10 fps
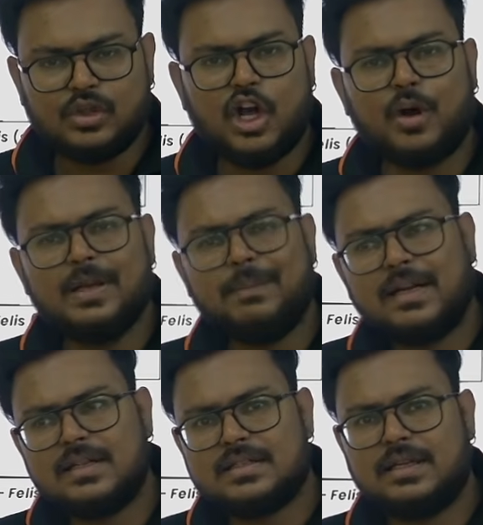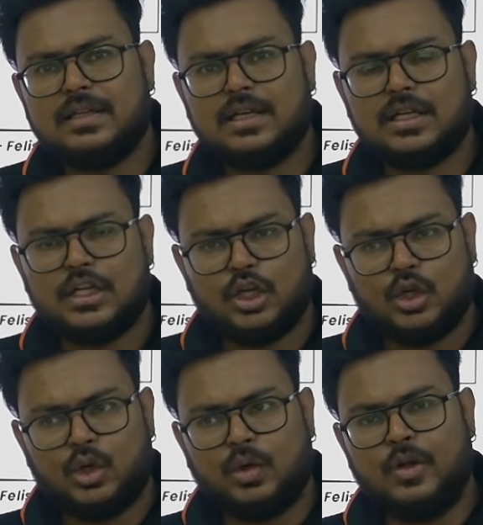how many petals are there,
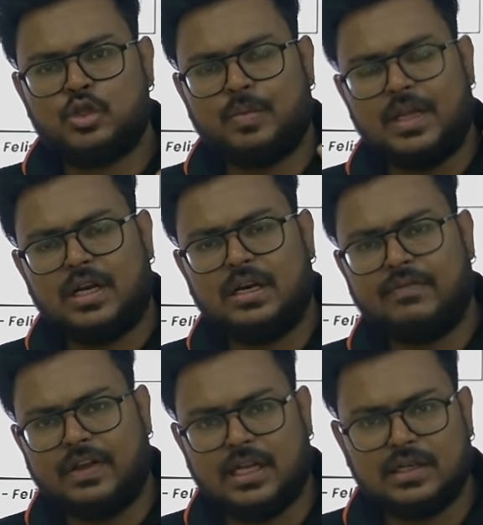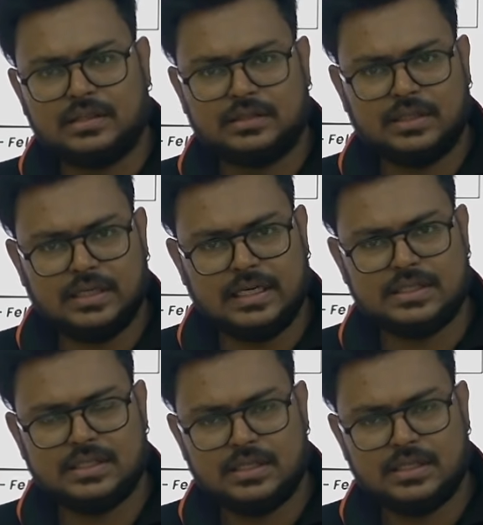ovary superior and inferior, right?